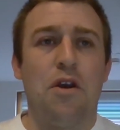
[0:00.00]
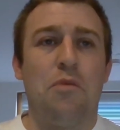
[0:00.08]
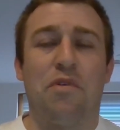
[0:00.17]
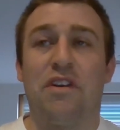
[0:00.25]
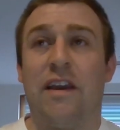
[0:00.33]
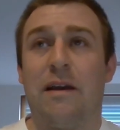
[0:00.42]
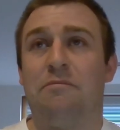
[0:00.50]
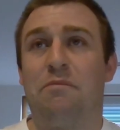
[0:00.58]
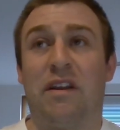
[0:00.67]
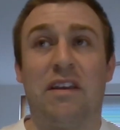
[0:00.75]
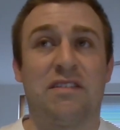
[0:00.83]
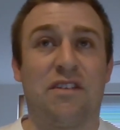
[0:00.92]
But yeah,
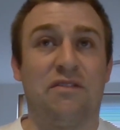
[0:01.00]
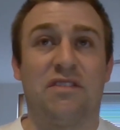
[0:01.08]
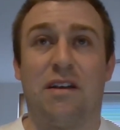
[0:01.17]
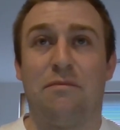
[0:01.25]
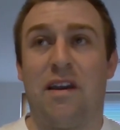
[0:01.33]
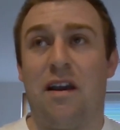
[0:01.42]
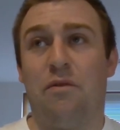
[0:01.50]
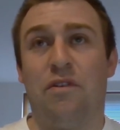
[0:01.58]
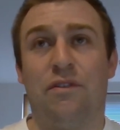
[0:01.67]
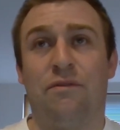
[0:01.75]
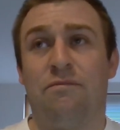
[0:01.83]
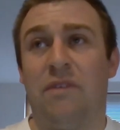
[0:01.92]
please contact me. I
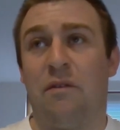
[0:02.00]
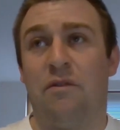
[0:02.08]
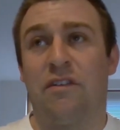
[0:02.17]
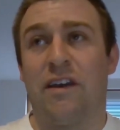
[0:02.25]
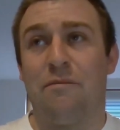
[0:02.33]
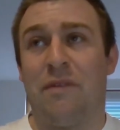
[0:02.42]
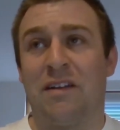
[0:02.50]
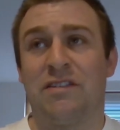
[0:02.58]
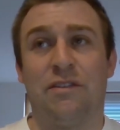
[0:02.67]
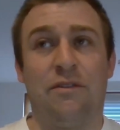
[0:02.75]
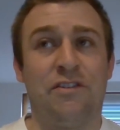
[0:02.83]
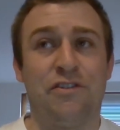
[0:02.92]
will get back
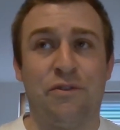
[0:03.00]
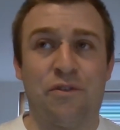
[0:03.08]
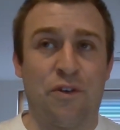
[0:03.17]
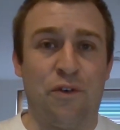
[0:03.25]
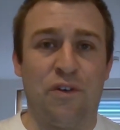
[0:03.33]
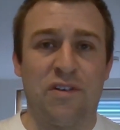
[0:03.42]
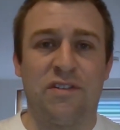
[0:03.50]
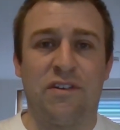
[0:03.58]
to you in due course.